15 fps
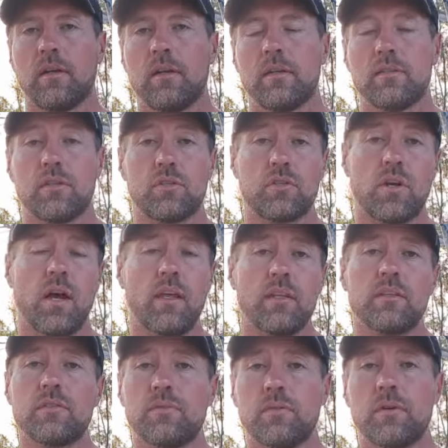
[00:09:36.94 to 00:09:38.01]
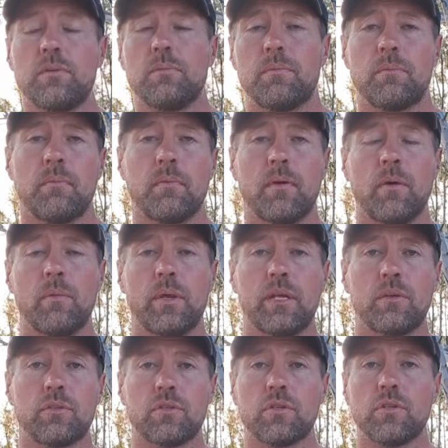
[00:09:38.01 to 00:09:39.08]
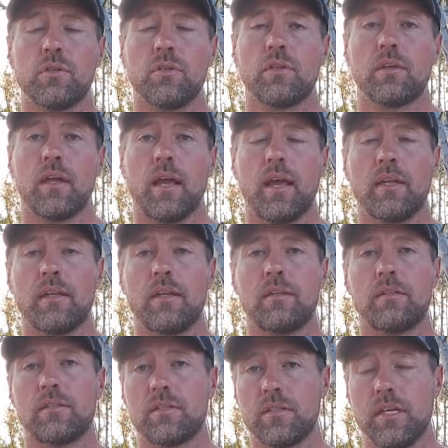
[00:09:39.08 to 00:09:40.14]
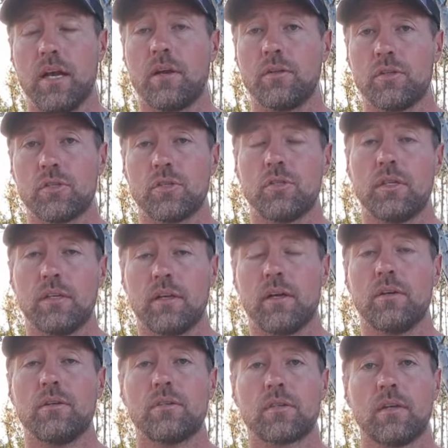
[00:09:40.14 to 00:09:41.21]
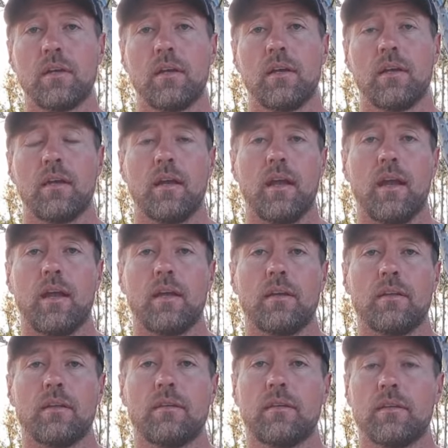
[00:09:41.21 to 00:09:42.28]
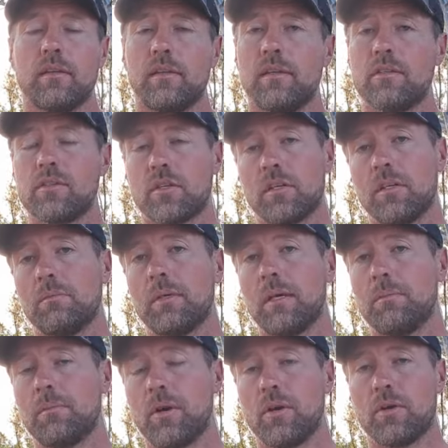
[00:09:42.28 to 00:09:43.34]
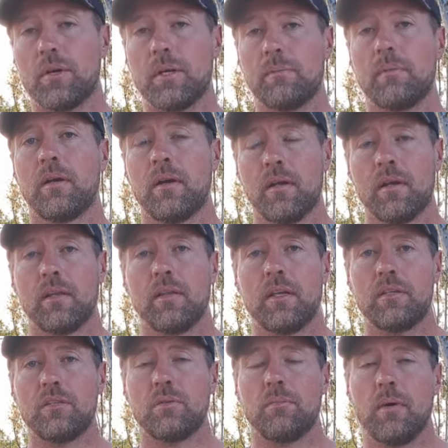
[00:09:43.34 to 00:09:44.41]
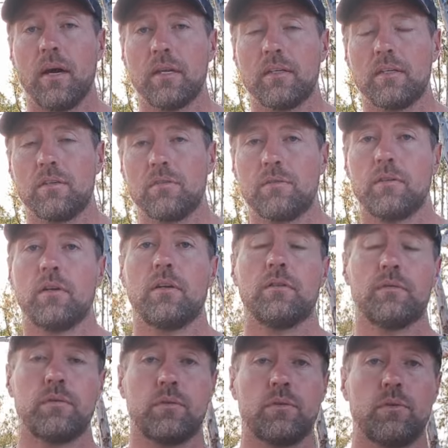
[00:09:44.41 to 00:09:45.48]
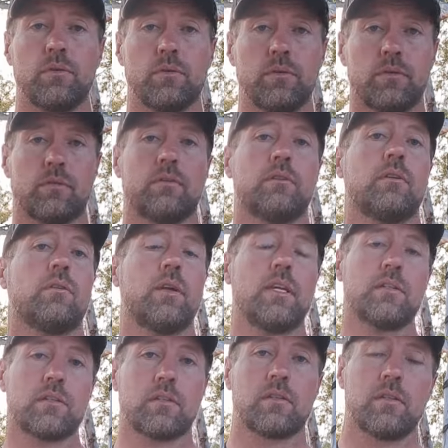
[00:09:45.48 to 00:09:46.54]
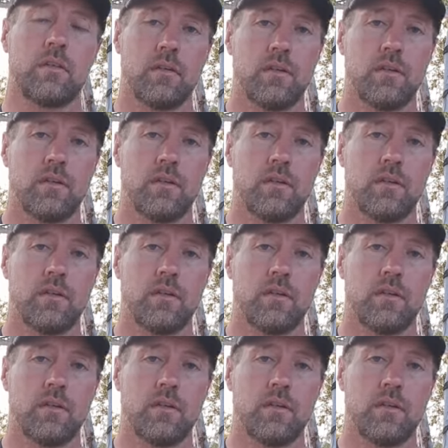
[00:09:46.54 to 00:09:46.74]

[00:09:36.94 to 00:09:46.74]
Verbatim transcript: So try this for a, a week or two and then see how your shooting goes. And this is going to be a program that you might need to follow for the rest